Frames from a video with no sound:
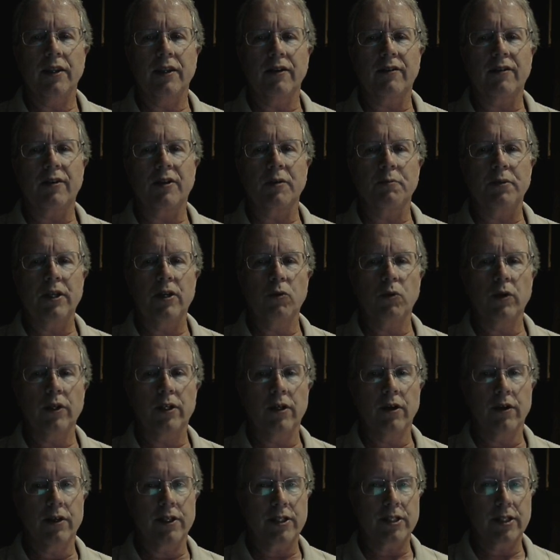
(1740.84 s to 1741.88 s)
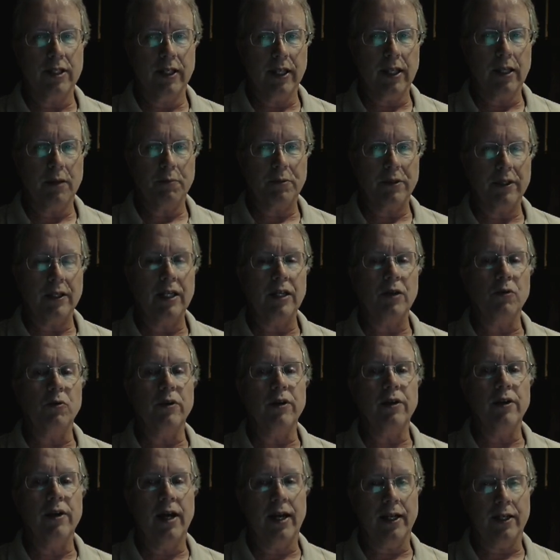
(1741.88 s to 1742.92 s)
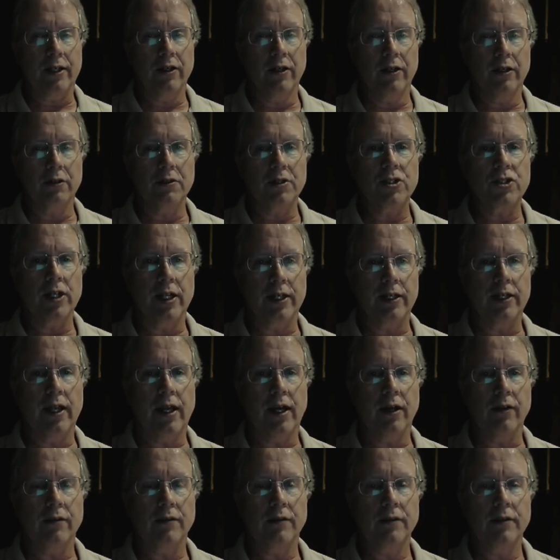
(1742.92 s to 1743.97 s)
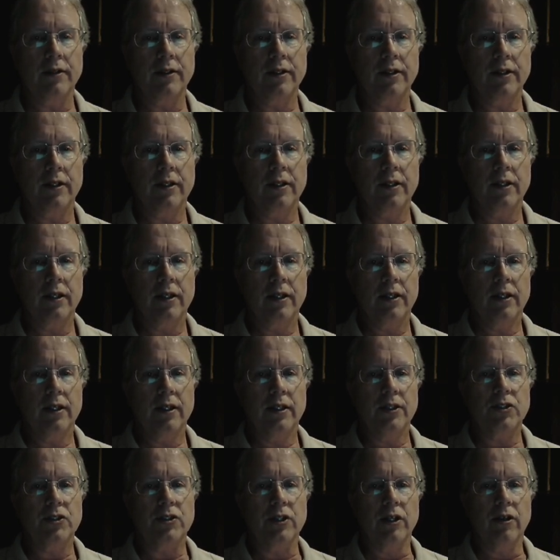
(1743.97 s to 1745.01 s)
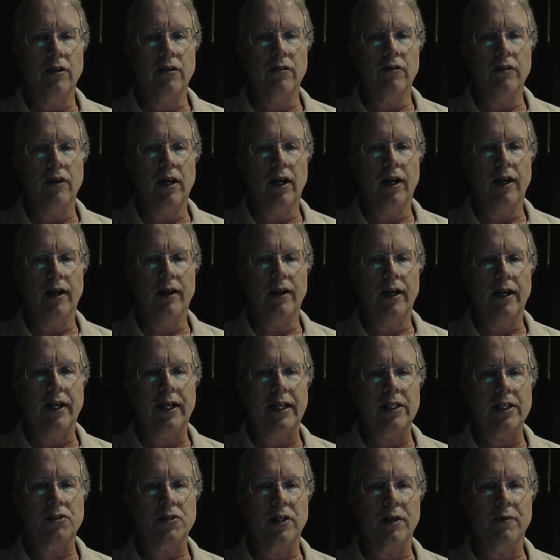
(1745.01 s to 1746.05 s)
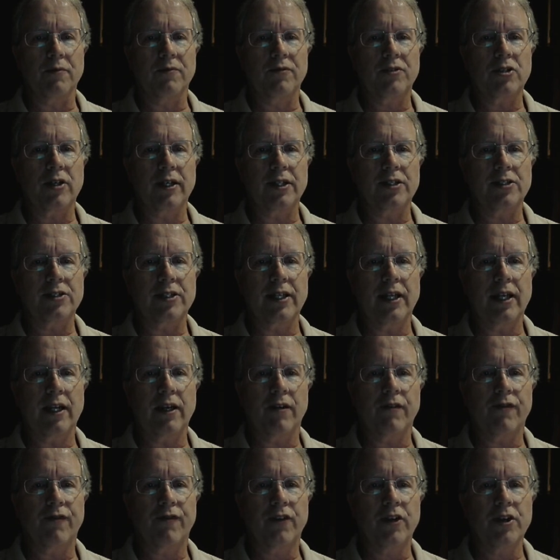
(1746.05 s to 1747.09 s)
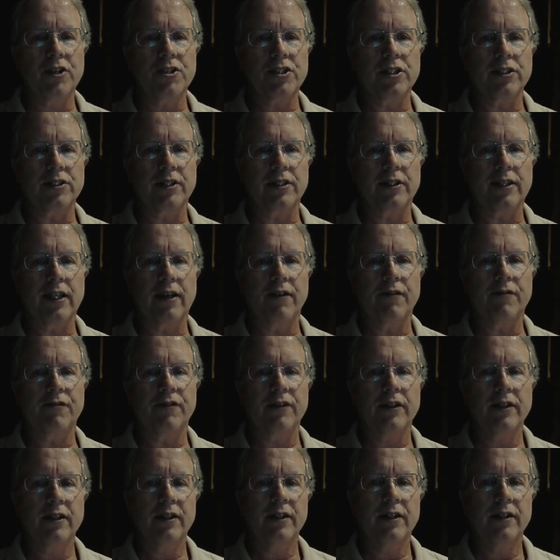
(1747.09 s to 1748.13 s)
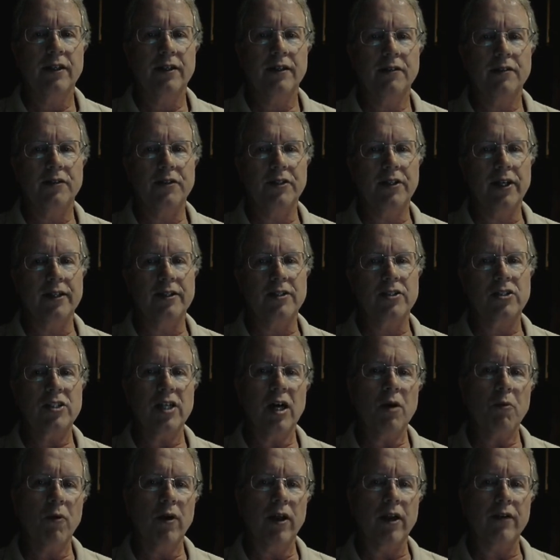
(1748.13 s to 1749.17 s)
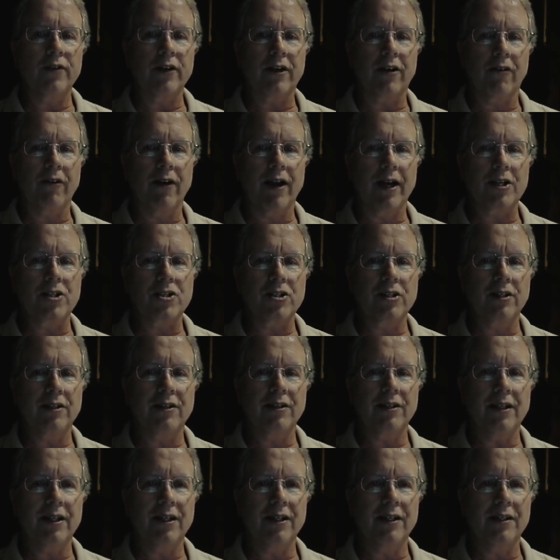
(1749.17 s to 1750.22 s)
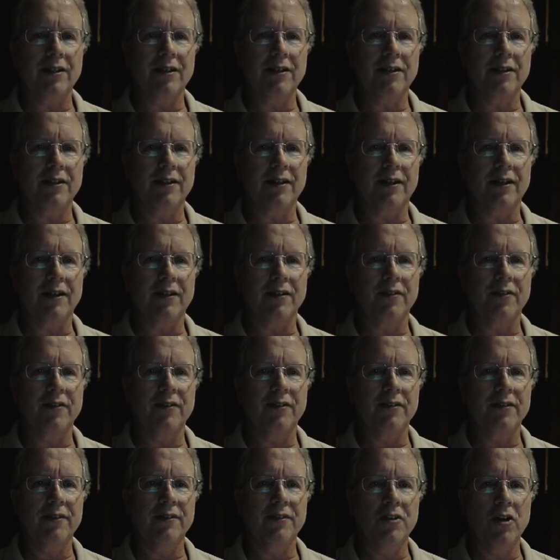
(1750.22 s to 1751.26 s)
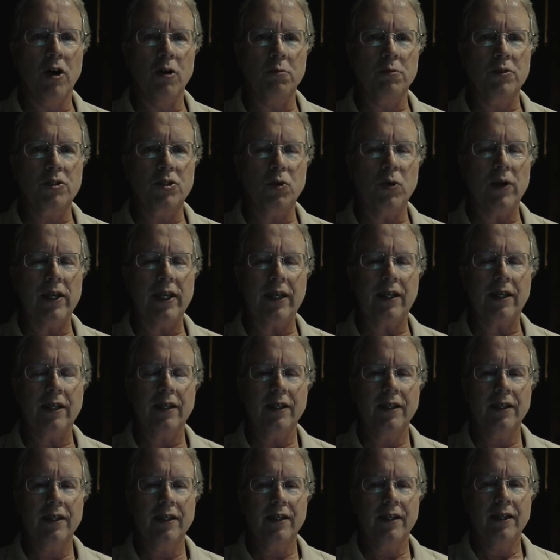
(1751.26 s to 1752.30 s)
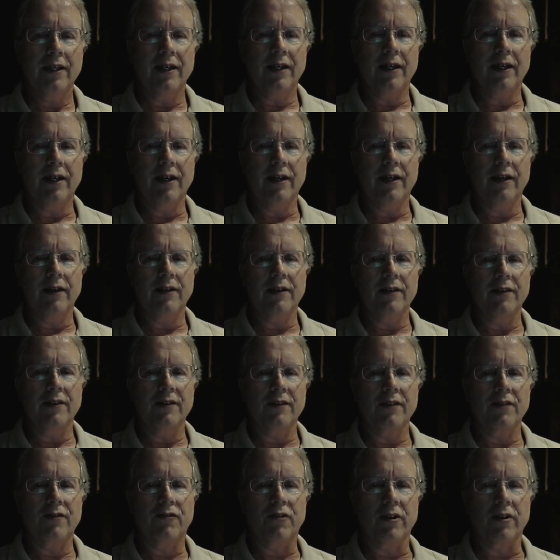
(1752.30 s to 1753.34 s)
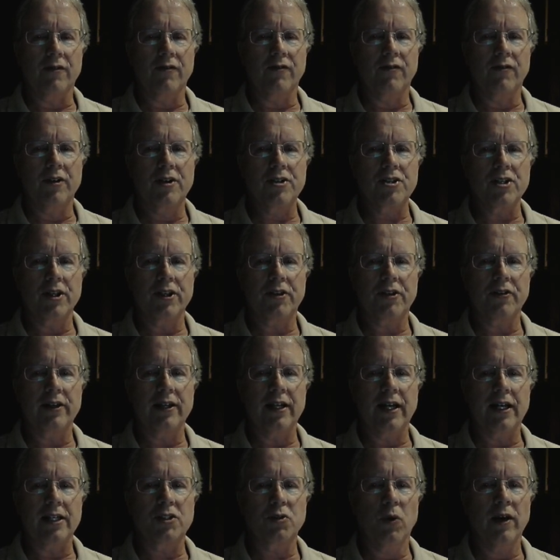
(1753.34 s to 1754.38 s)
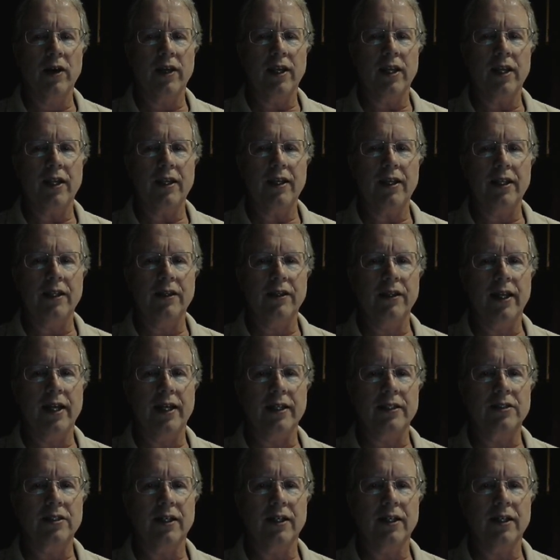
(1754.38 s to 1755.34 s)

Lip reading: computer would go to sleep. It would not go to a shutdown. So I guess what I'm trying to say here first is that they've done somewhat of a correction in GNOME Tweak for version 3.20 in that